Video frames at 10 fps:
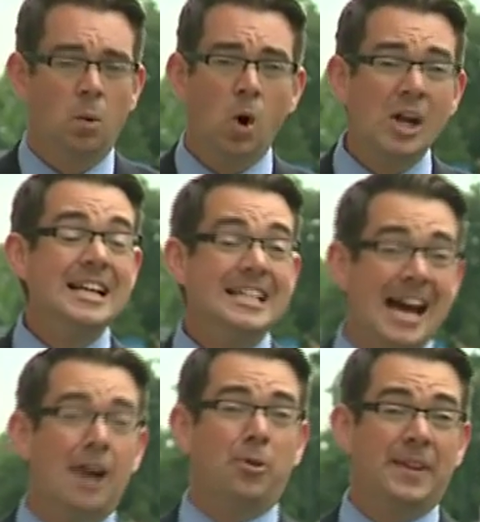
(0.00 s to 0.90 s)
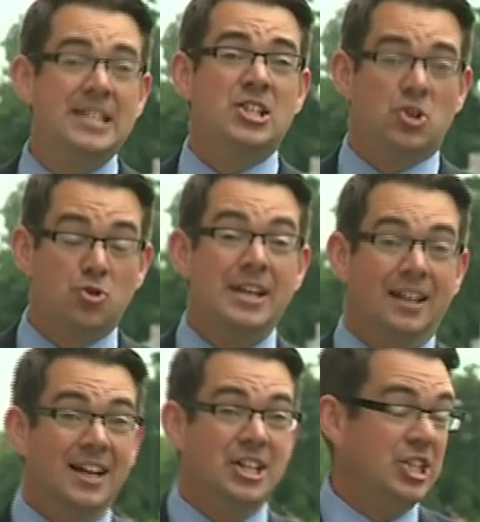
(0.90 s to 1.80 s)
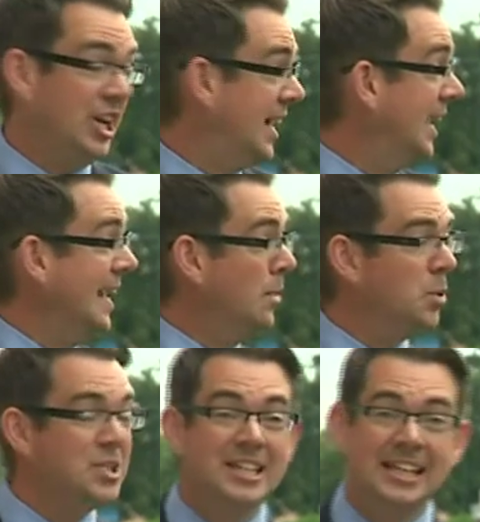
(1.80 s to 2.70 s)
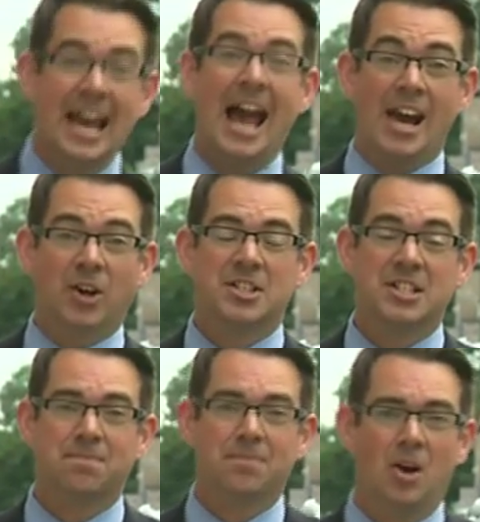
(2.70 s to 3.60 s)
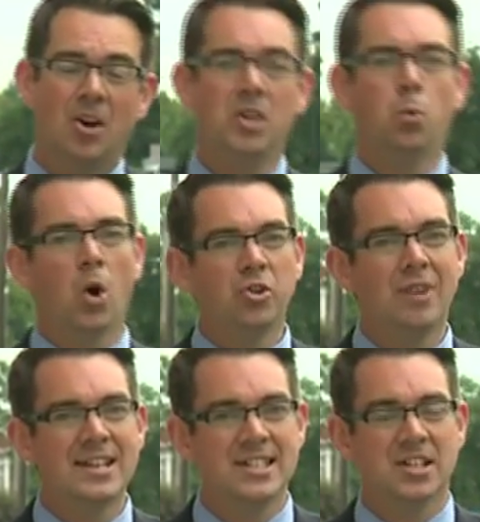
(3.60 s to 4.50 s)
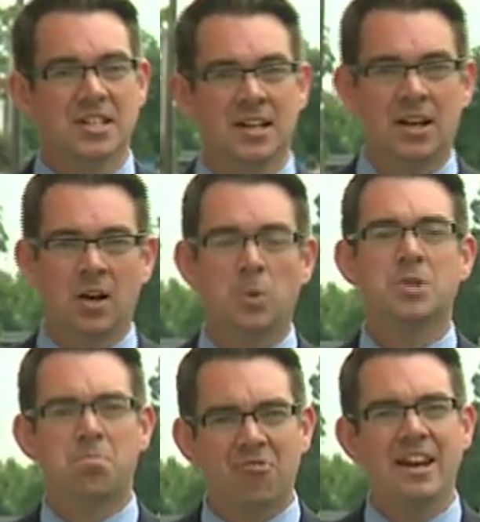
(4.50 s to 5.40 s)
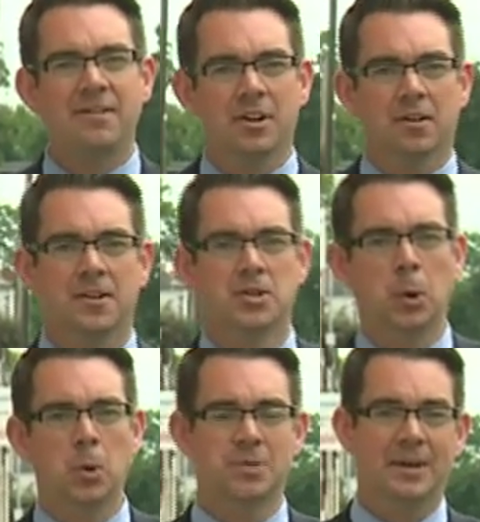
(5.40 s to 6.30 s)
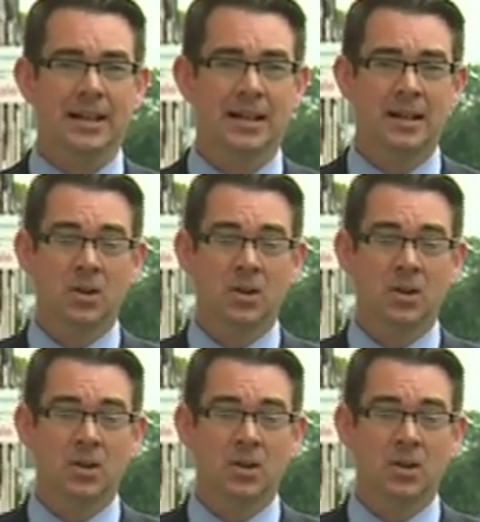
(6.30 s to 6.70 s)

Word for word: Walking down this street last year, it was chaos. Only one resident was brave enough to talk to me.